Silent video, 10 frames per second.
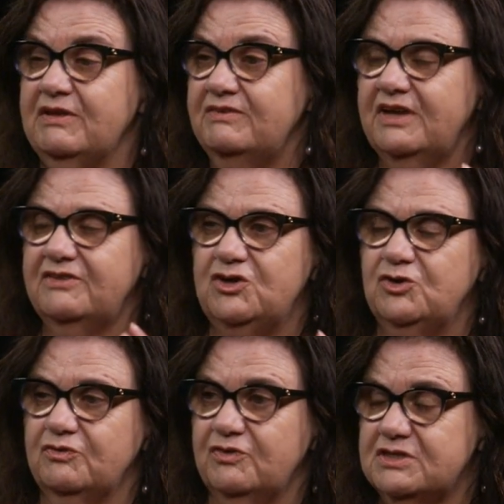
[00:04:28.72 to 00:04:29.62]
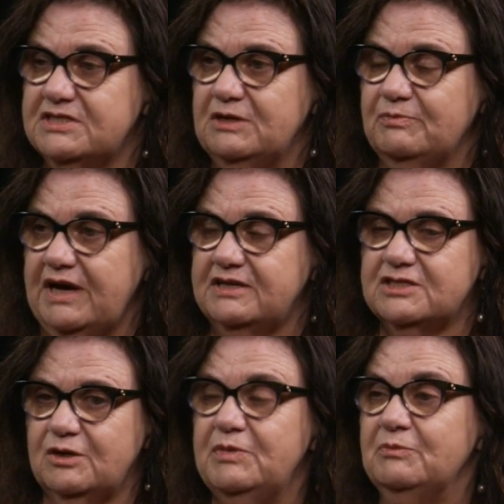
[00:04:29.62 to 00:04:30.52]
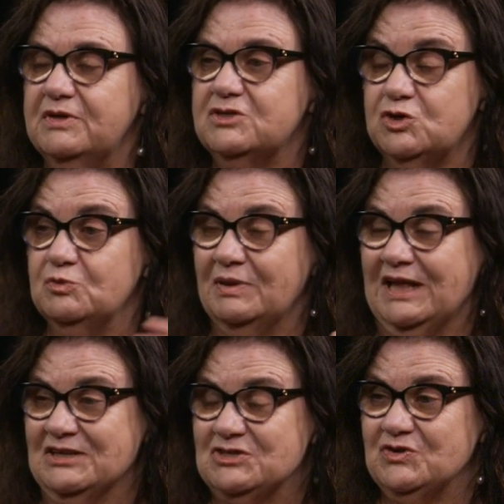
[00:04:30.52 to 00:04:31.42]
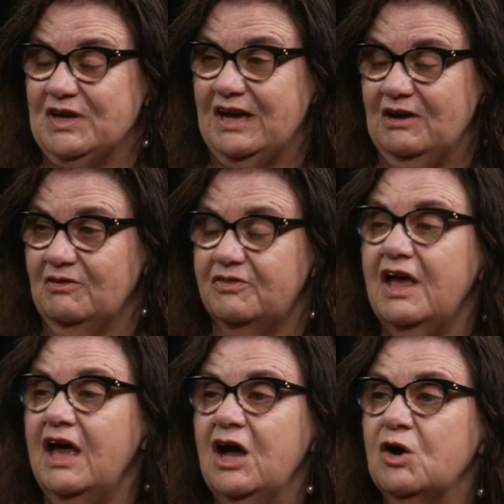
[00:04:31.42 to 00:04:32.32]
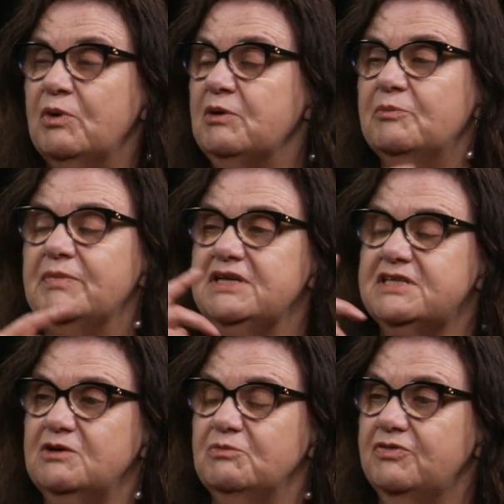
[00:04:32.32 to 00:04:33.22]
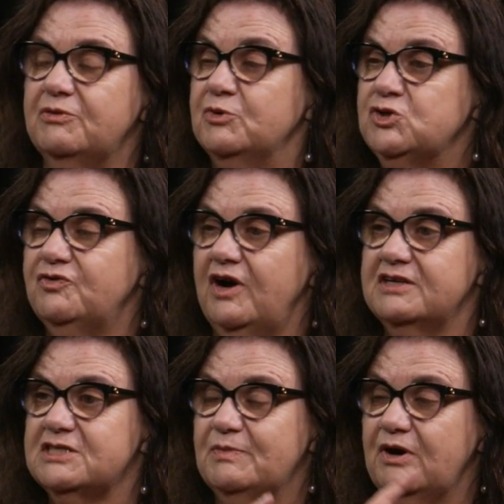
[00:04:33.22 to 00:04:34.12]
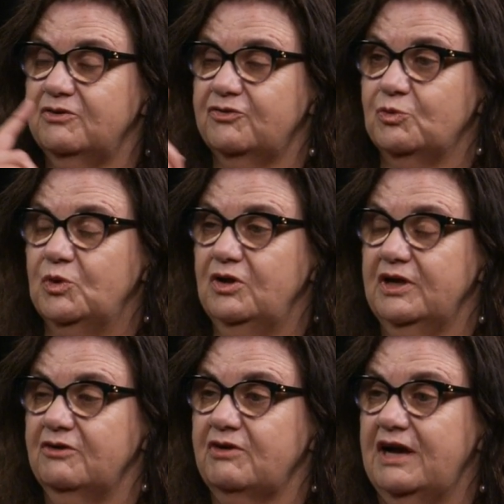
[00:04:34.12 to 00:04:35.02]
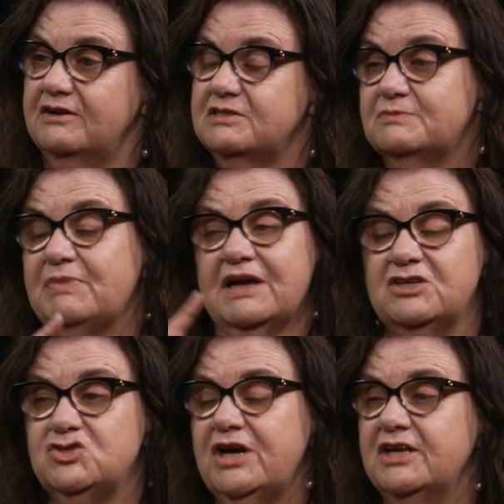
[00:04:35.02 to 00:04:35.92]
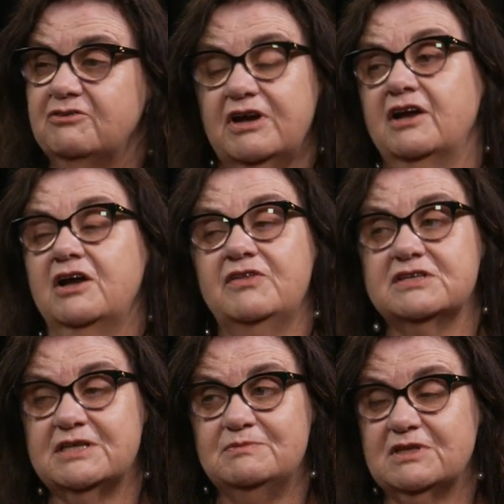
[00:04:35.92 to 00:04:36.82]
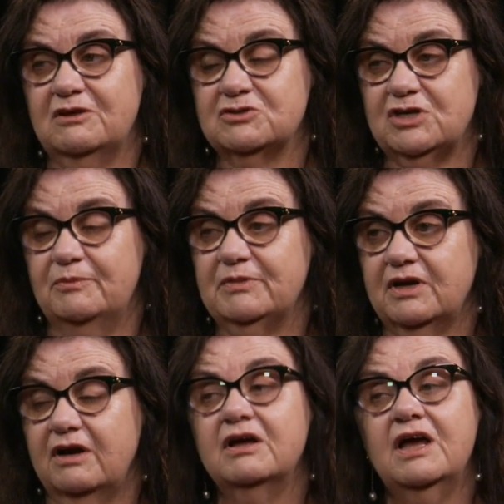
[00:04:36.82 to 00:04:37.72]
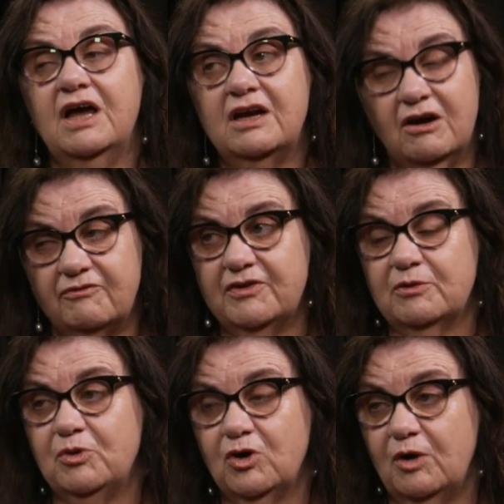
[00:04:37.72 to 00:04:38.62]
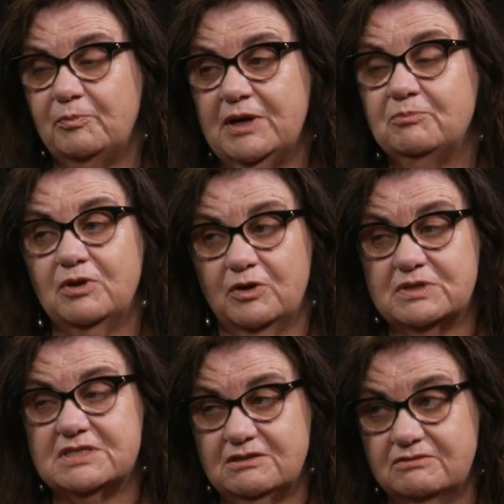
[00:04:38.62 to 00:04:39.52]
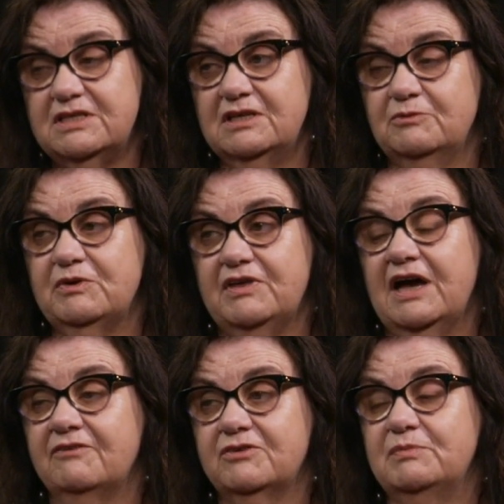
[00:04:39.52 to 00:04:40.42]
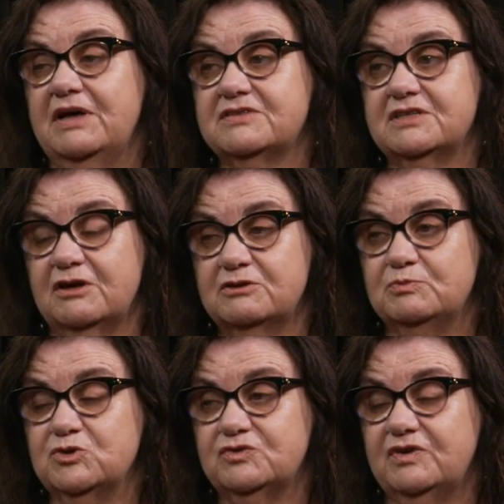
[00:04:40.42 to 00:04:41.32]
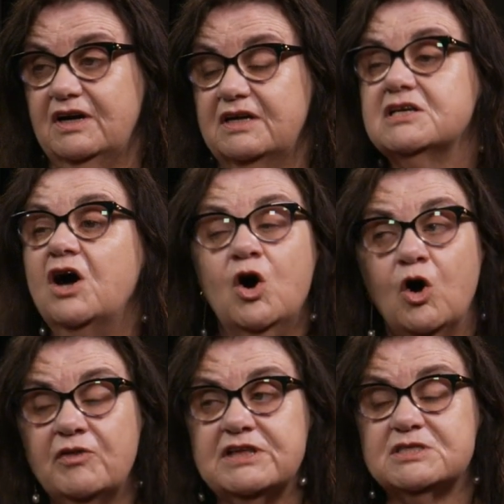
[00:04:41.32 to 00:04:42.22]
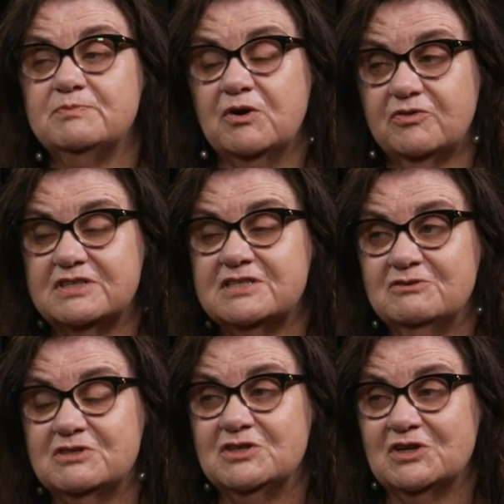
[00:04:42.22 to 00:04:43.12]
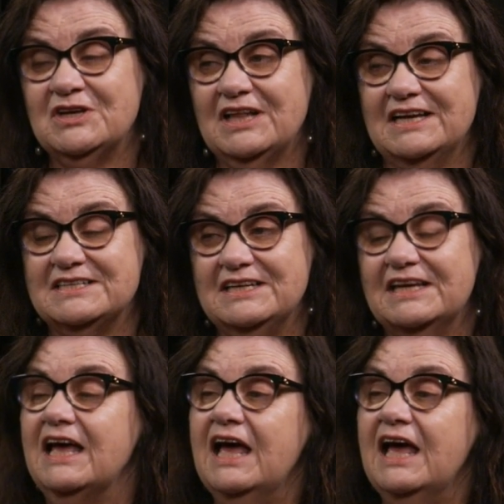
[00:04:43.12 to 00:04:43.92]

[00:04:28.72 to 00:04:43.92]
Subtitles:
indeed the university made its commitment to planetary health, we were meeting with the bushfire smoke swirling around us back in January. I know that seems a long time ago, not for the poor old people who are still dealing with the aftermaths of those bushfires, or that smoke that's still circulating.